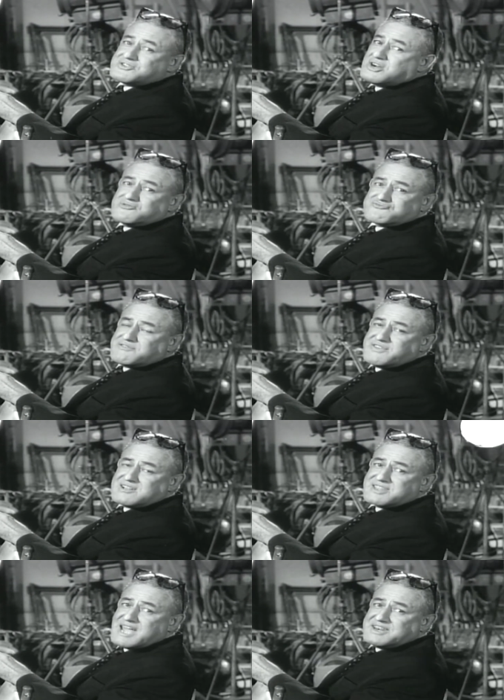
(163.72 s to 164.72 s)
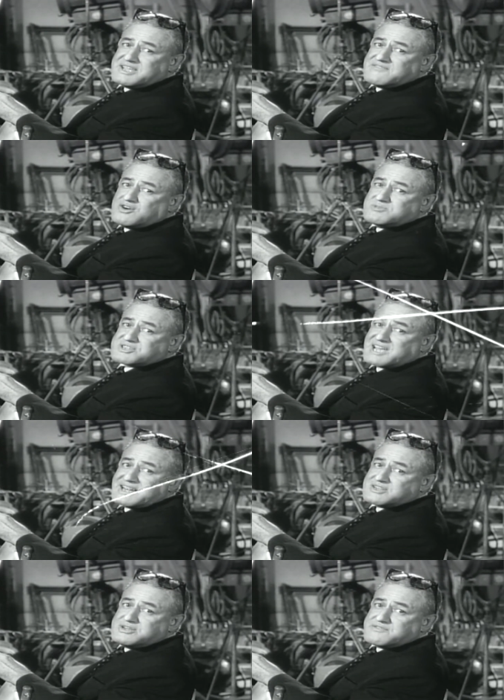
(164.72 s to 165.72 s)
don't reveal the ending of
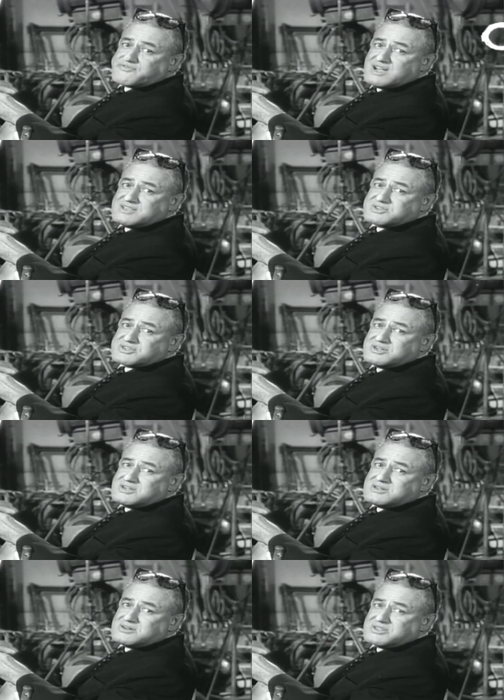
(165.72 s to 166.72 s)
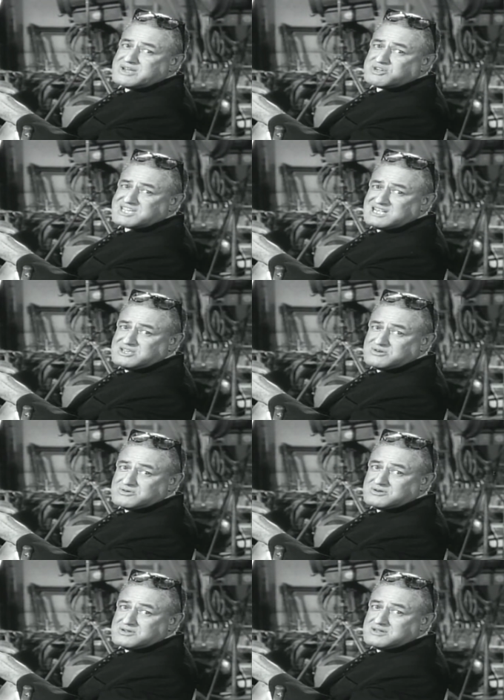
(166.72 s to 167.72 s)
Homicidal to your friends, or they will kill you.
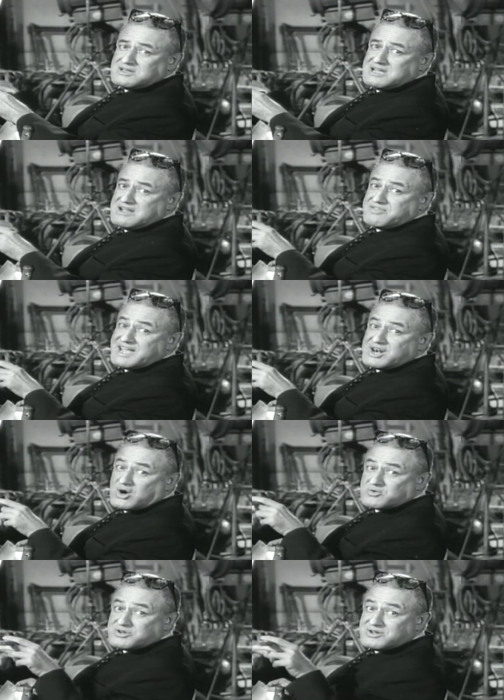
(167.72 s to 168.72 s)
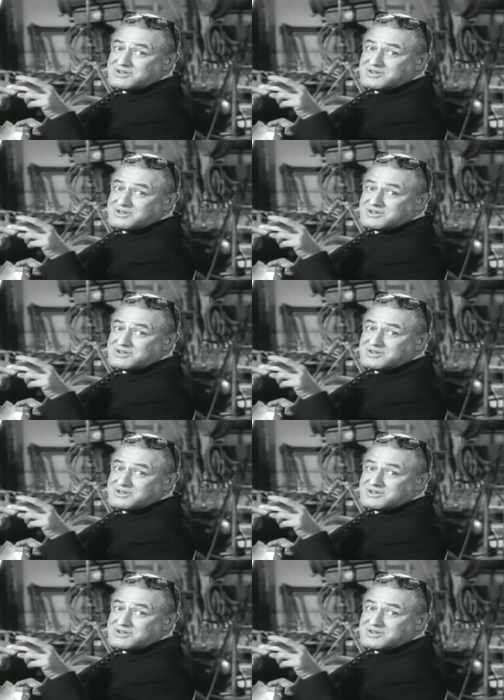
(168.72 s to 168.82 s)
If they don't,